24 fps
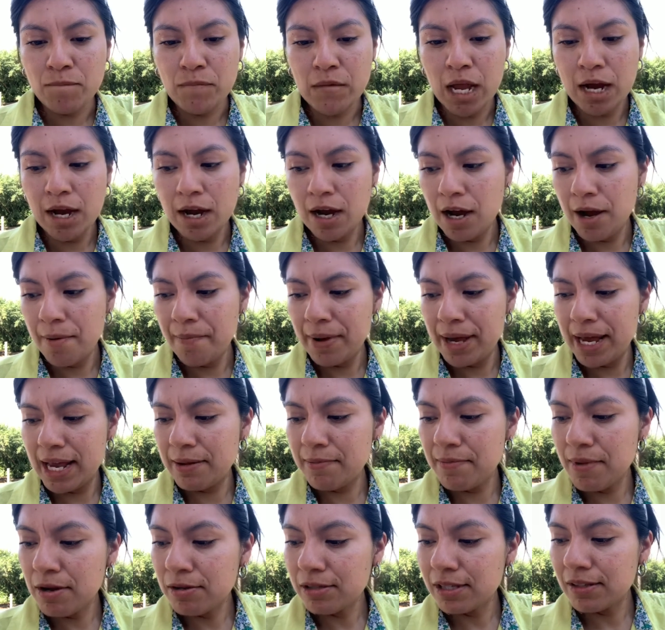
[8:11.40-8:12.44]

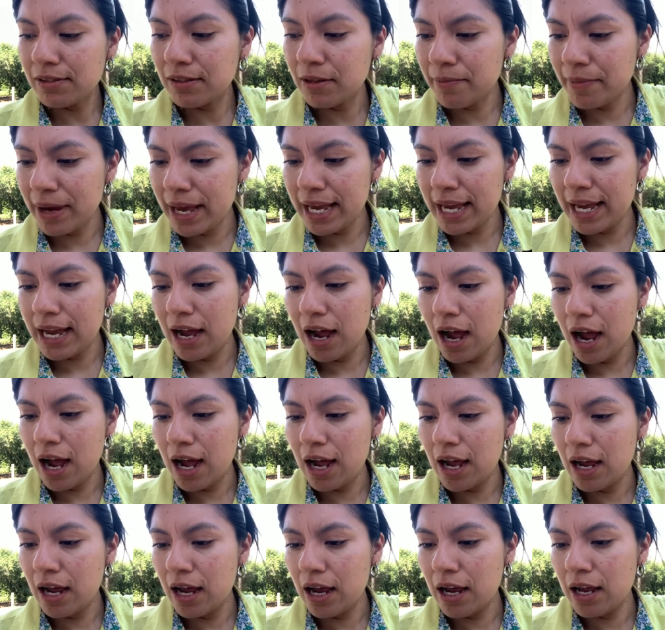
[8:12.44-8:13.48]
And most of them I
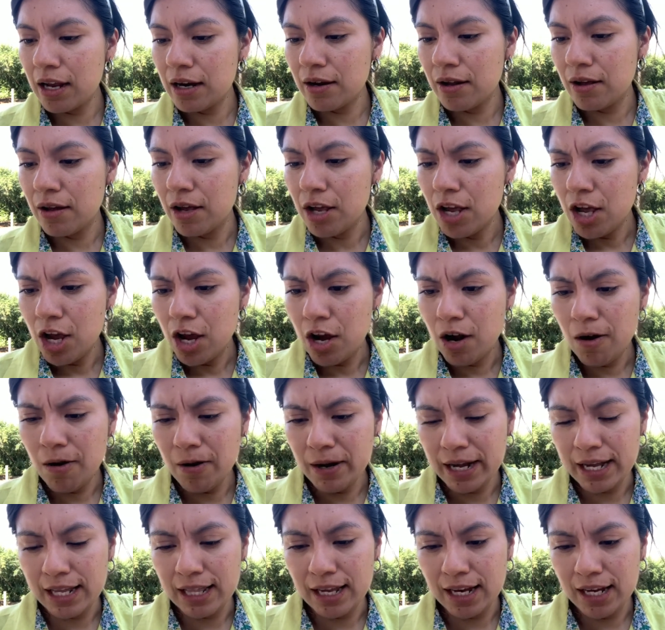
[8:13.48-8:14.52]
got,
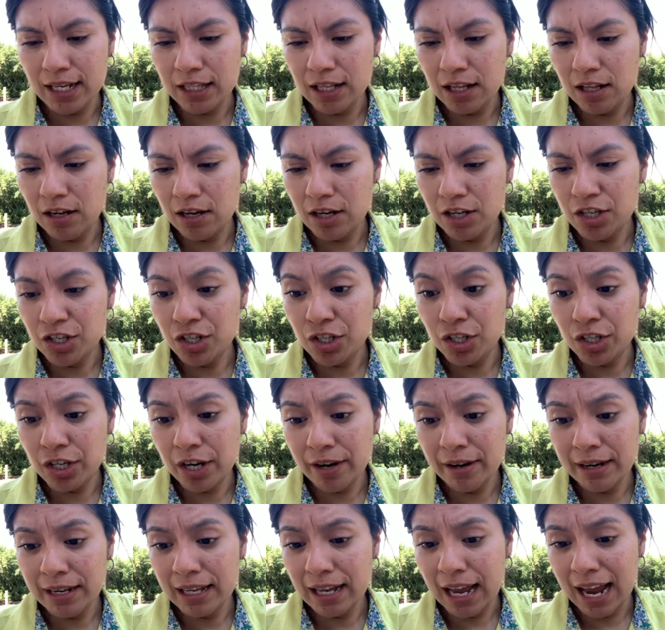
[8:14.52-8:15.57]
okay, like the large
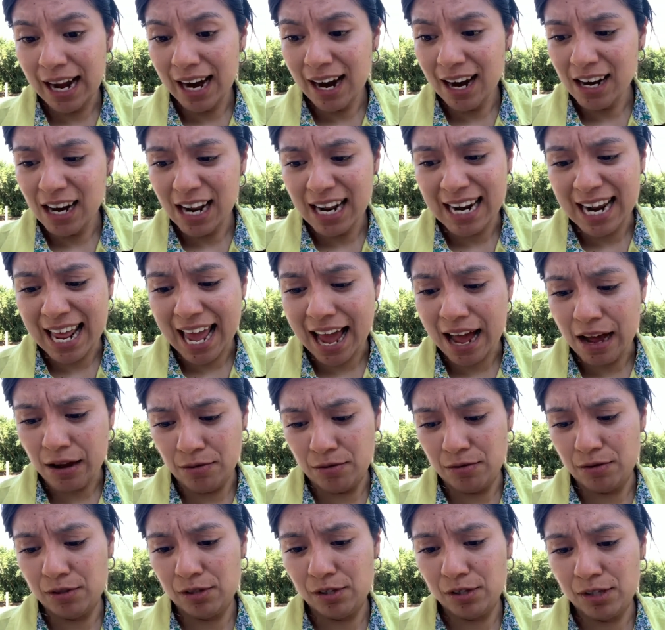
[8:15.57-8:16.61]
cherry, I got an
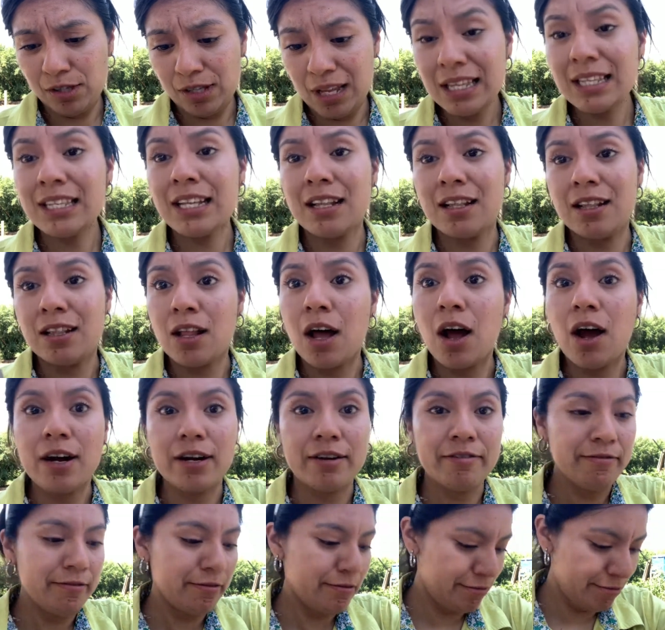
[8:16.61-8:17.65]
ounce. That's a lot
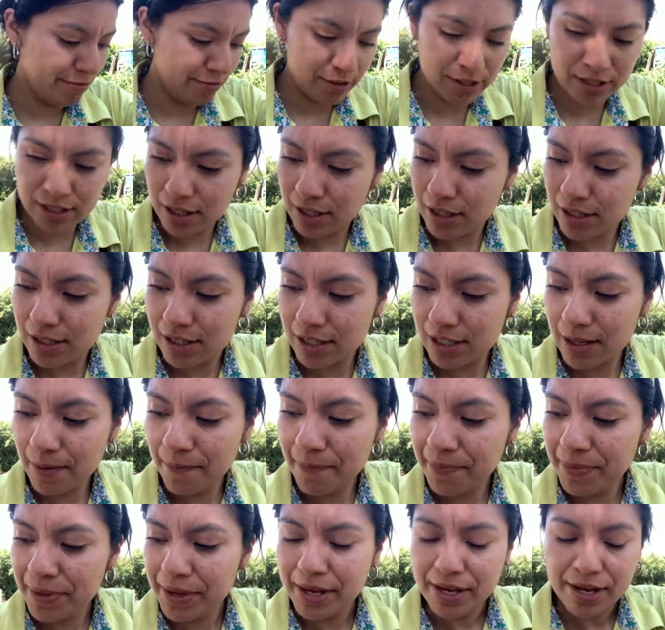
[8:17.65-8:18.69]
of seeds.
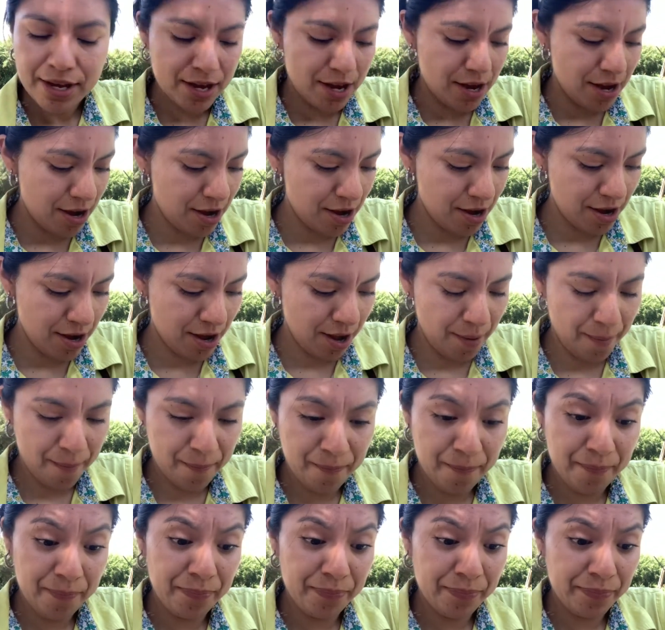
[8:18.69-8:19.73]

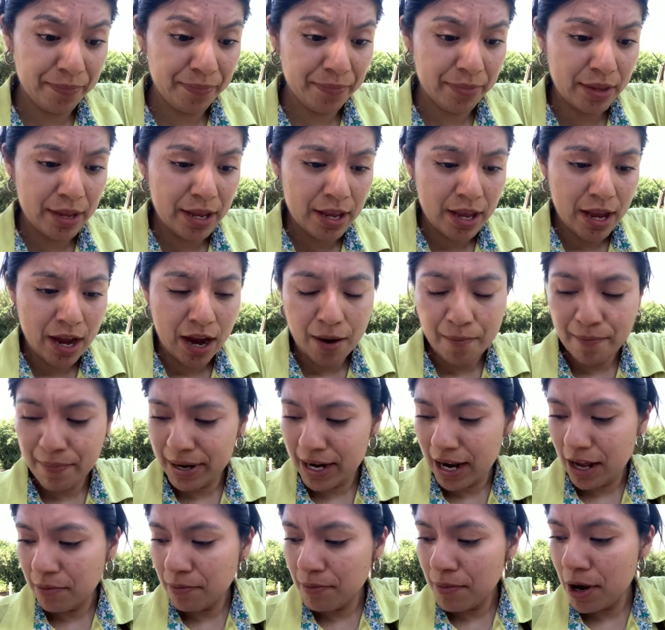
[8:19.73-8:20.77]

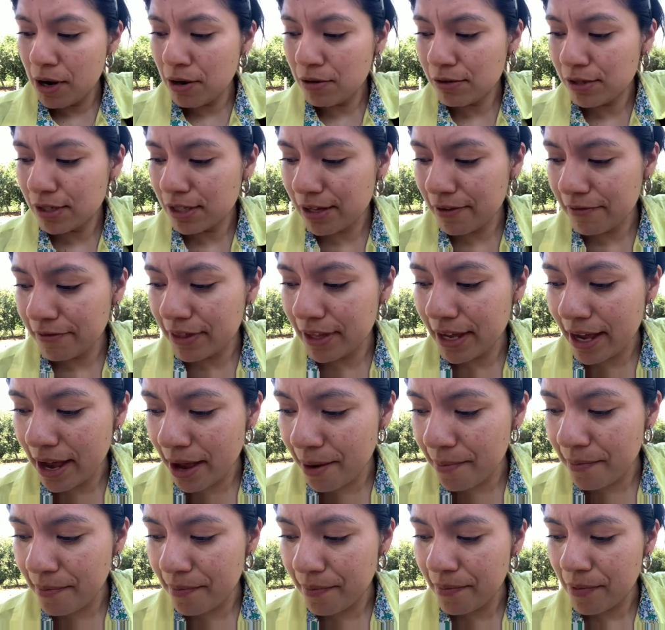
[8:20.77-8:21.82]
But on most of
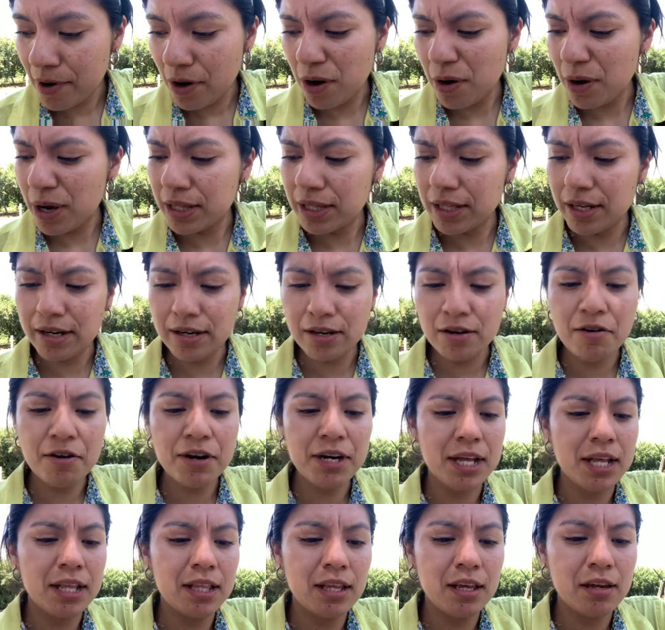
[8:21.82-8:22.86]
them, on the Rio
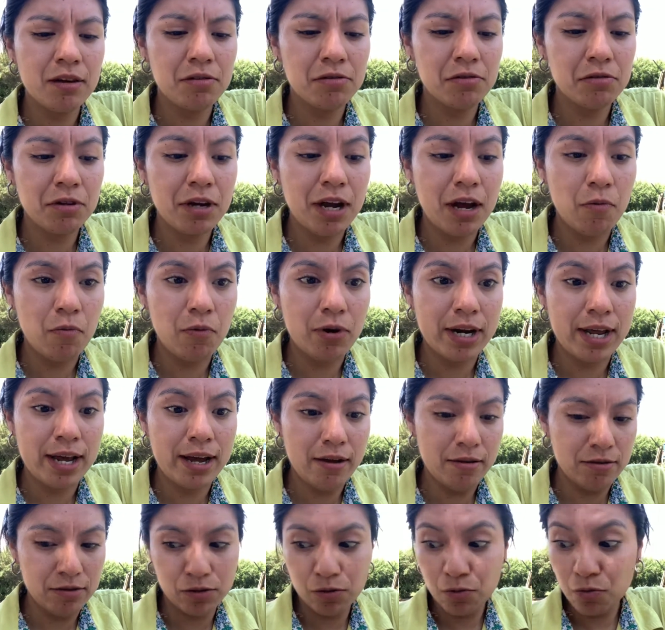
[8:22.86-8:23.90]
Grande I also got 1
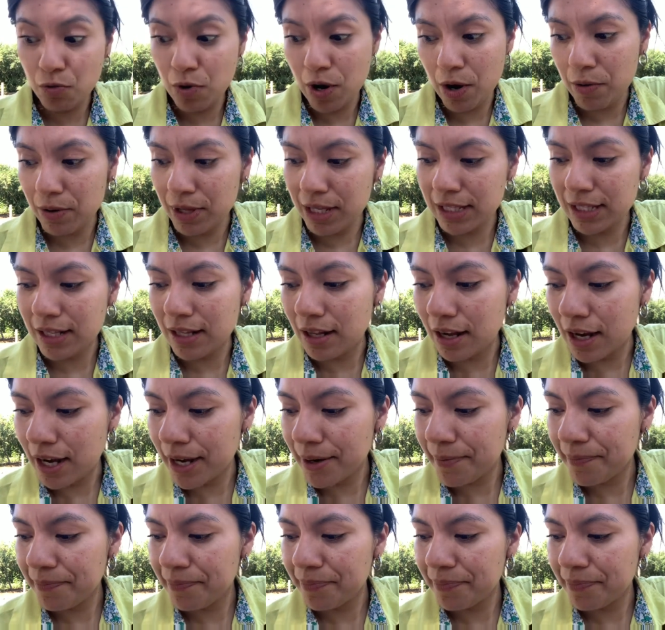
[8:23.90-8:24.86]
ounce. Whoa, that's a lot.